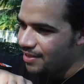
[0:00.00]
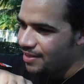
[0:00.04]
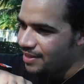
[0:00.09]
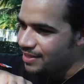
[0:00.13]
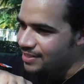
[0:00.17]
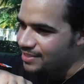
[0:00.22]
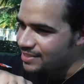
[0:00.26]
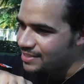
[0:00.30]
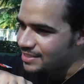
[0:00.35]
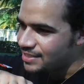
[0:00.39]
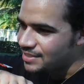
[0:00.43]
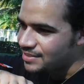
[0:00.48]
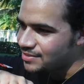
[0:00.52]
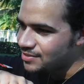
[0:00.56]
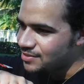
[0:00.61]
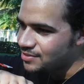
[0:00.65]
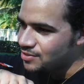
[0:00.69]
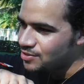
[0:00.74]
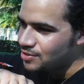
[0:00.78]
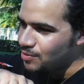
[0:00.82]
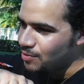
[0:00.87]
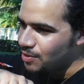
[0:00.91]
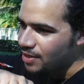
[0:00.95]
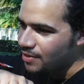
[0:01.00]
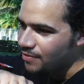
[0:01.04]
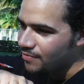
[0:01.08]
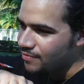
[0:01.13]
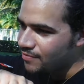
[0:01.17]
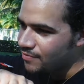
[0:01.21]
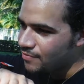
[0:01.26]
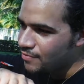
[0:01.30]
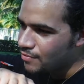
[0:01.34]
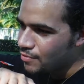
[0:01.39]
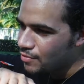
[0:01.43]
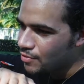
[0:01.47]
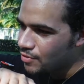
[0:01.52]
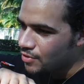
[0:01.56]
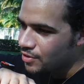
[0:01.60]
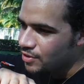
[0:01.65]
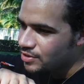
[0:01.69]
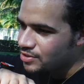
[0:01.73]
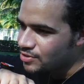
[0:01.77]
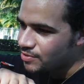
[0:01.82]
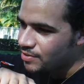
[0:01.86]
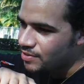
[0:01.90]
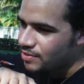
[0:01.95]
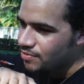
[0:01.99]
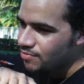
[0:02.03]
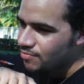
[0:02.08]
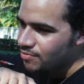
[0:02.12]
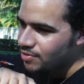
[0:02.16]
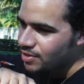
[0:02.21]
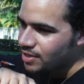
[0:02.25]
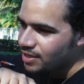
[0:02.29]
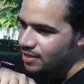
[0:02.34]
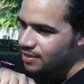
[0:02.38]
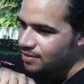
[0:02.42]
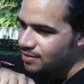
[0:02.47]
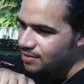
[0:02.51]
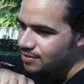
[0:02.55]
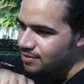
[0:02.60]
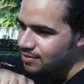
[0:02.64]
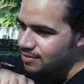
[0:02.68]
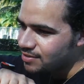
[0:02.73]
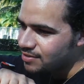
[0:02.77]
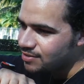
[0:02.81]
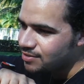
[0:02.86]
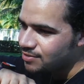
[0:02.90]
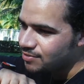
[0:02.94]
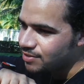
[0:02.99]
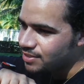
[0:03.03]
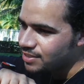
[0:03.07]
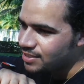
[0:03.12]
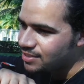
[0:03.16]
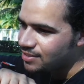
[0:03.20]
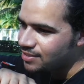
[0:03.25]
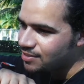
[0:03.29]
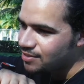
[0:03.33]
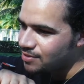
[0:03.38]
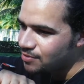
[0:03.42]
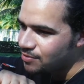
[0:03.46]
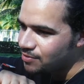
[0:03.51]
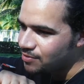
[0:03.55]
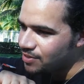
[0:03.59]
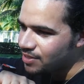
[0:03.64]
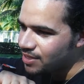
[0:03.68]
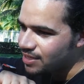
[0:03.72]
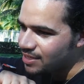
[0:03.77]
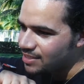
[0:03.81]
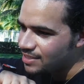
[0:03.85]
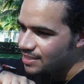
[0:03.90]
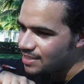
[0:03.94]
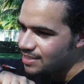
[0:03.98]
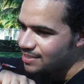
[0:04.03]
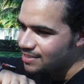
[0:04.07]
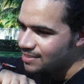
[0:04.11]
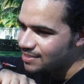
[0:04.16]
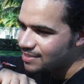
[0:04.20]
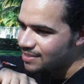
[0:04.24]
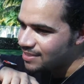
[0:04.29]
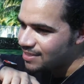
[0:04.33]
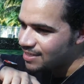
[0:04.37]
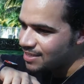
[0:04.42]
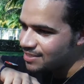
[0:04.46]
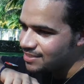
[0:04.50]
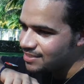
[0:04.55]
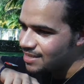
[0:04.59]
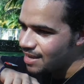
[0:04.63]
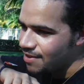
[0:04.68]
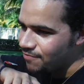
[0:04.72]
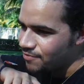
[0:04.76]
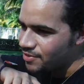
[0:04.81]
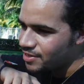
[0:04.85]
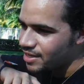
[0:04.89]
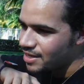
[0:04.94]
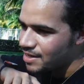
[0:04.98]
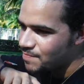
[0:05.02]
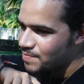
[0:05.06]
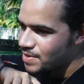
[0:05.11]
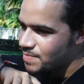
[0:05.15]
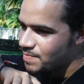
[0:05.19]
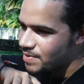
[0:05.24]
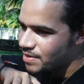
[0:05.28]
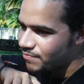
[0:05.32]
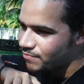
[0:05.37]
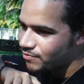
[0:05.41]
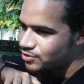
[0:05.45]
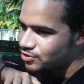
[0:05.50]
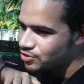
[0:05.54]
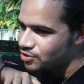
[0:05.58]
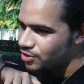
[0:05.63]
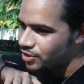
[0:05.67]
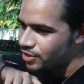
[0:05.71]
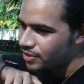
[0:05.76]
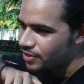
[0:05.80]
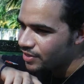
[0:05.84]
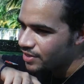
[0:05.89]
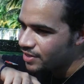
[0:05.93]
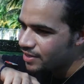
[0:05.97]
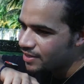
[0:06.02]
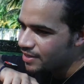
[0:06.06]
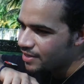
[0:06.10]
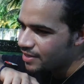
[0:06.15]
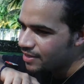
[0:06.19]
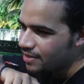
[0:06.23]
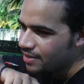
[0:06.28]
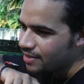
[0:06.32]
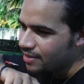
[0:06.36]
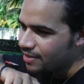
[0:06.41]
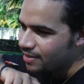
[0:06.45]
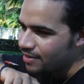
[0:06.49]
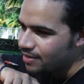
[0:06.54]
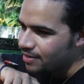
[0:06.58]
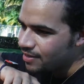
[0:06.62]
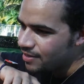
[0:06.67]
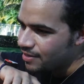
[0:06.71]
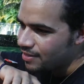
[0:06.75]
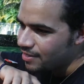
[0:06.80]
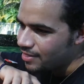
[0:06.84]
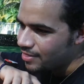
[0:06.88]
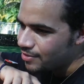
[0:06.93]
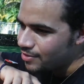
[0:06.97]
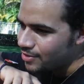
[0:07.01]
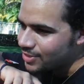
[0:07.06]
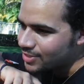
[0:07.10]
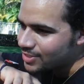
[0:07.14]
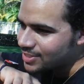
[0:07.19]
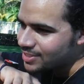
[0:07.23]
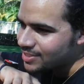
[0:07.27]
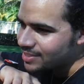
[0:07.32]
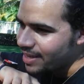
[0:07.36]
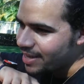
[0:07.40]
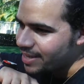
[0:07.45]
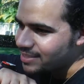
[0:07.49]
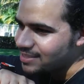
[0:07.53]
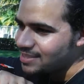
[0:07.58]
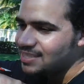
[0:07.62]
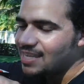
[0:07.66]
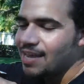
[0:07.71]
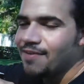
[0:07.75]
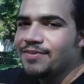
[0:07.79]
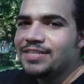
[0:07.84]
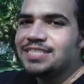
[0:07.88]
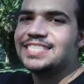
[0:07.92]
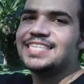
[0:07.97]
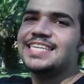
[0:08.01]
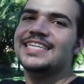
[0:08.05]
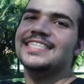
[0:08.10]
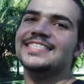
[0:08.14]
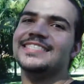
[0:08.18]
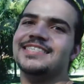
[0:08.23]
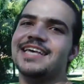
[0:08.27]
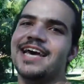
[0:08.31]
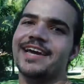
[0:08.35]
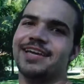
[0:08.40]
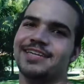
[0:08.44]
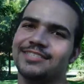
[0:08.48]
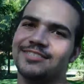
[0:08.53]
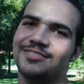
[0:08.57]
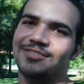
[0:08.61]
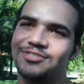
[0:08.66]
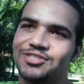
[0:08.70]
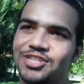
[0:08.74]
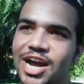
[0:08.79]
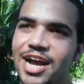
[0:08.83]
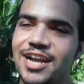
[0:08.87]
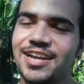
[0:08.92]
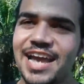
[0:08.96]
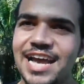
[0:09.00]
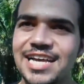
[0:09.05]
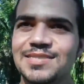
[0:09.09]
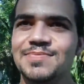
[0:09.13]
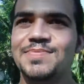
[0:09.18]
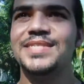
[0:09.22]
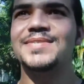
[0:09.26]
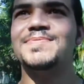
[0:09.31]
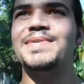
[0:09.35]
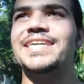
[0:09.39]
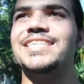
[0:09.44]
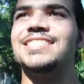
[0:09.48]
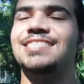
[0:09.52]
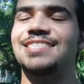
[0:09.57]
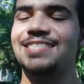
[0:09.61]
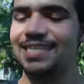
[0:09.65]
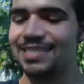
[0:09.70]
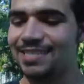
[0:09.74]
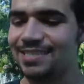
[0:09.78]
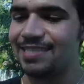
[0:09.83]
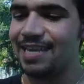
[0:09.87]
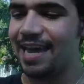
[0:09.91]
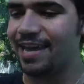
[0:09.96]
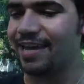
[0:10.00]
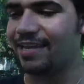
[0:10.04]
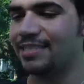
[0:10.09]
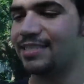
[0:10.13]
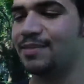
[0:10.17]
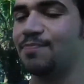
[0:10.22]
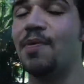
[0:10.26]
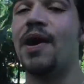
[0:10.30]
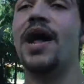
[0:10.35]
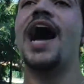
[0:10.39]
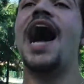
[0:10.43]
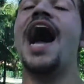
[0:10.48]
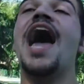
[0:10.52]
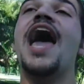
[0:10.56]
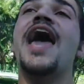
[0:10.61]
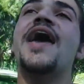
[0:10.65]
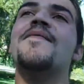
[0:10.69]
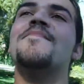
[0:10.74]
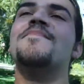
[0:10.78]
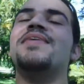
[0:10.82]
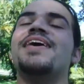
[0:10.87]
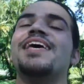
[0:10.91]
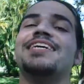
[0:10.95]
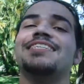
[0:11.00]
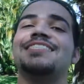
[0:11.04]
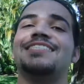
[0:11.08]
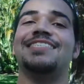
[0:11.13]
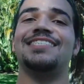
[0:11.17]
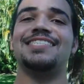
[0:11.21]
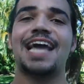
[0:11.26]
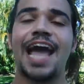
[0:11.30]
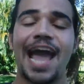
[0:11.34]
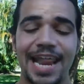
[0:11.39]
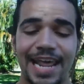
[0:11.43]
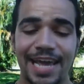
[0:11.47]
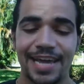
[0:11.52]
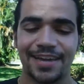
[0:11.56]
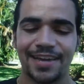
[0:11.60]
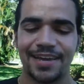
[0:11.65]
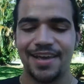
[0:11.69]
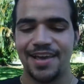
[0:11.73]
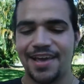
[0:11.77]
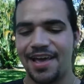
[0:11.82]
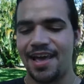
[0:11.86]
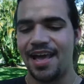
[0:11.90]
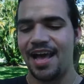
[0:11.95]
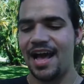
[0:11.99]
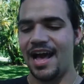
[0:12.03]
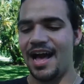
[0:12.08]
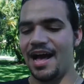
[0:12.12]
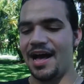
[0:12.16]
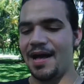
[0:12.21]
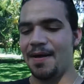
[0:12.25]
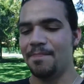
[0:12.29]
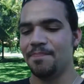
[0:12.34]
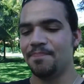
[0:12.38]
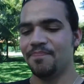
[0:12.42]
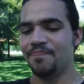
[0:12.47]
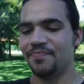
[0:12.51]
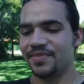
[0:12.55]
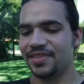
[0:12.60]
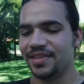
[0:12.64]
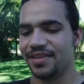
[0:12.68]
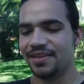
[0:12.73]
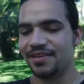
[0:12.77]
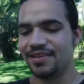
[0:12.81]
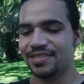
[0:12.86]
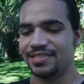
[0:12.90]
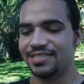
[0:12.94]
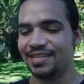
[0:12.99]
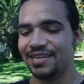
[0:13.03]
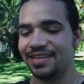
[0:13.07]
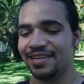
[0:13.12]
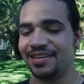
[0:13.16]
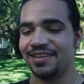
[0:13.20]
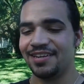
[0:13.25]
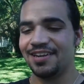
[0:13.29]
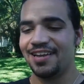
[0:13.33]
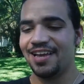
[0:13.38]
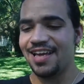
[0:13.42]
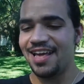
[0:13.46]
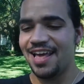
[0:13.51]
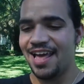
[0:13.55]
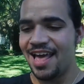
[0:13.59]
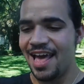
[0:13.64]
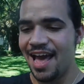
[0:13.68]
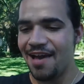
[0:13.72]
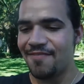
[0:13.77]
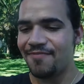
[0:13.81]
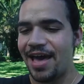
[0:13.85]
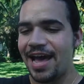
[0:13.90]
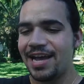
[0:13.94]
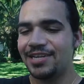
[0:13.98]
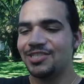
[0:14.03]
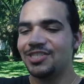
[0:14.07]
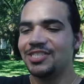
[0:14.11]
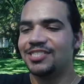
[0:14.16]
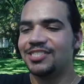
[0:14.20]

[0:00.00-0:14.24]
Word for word: Let's see, 24, 23, 22. He's definitely gonna beat me, for sure. Looks like 17 seconds. So John has me by 6 seconds, but I am ecstatic to have actually